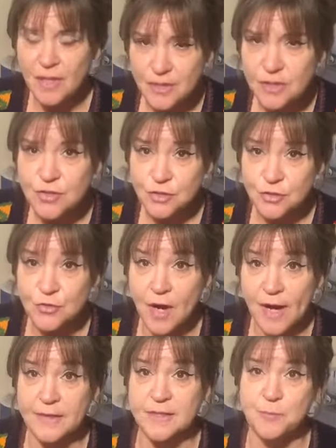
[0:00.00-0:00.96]

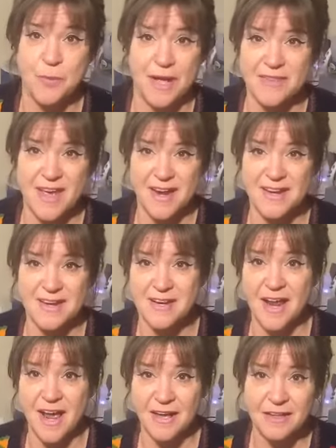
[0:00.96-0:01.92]
distracted by that
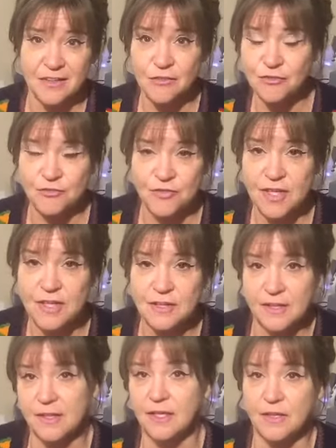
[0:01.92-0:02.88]
nagging
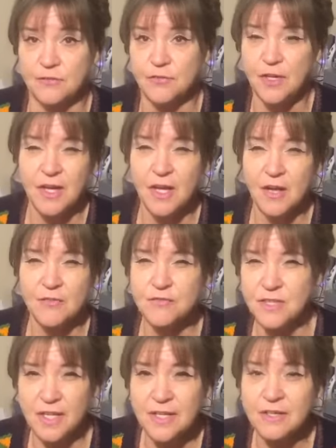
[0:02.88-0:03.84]
feeling of, of
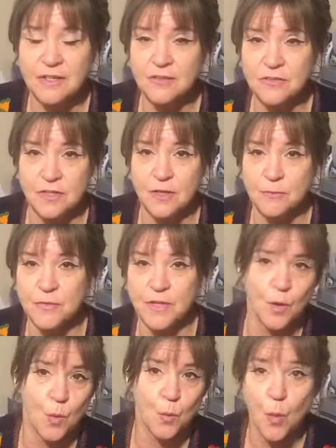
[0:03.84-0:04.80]
needing
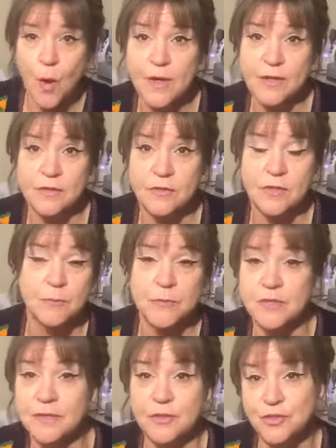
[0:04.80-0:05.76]
something or wanting
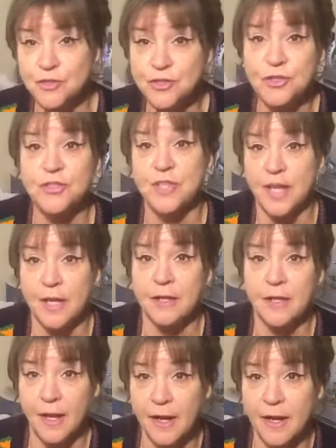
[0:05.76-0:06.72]
something that you just
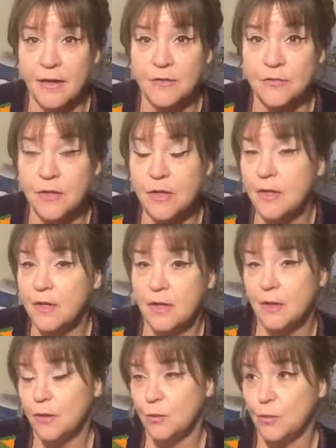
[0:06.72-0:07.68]
can't have.
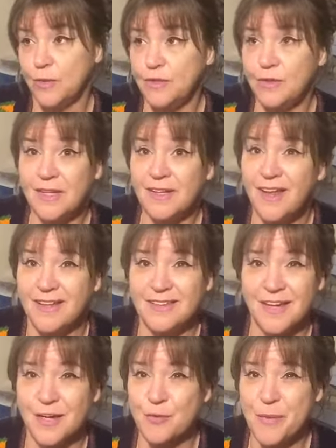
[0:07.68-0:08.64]
When you get like
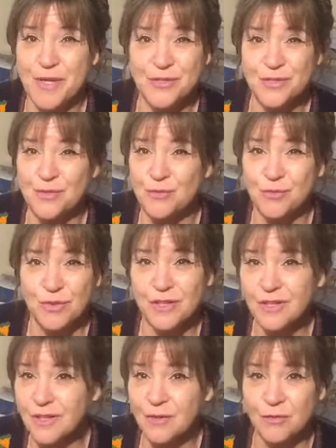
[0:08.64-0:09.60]
that, it makes you
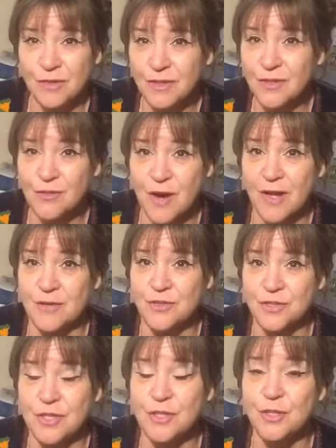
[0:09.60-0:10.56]
really, really
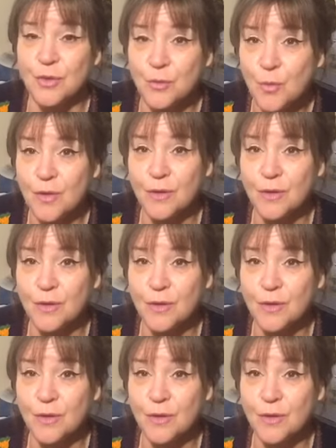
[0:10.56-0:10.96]
grouchy, and you're